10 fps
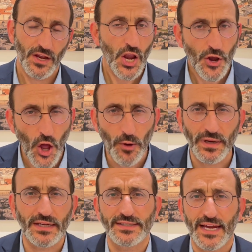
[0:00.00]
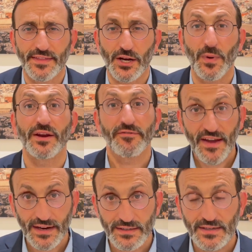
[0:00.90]
Nobody can take that away. In
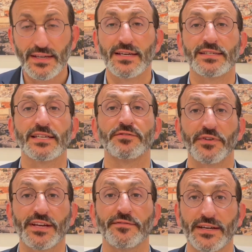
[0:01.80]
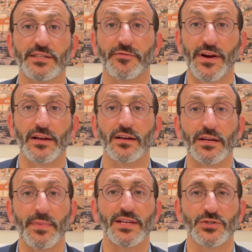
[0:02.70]
fact, says Viktor Frankl in
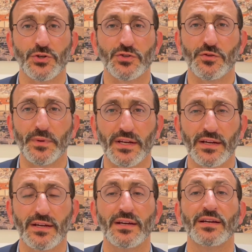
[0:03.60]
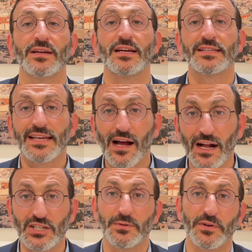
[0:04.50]
Man's Search for Meaning, it's our
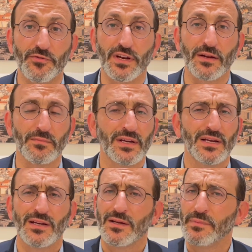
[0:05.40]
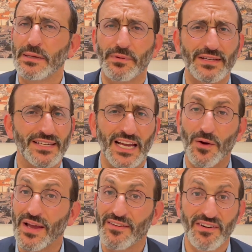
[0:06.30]
ultimate freedom. People can take
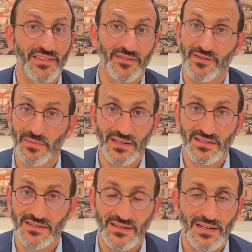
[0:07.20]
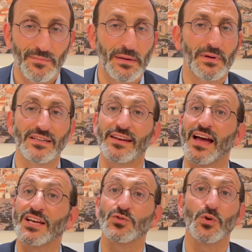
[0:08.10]
away everything from us. People can deny
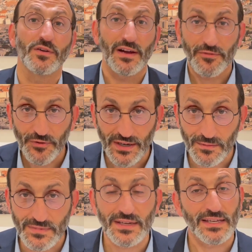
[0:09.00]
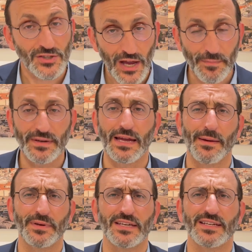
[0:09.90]
us all of our freedoms, as so
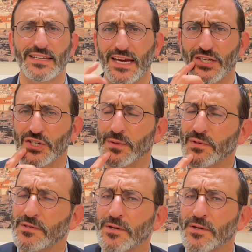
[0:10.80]
happened in dictatorships.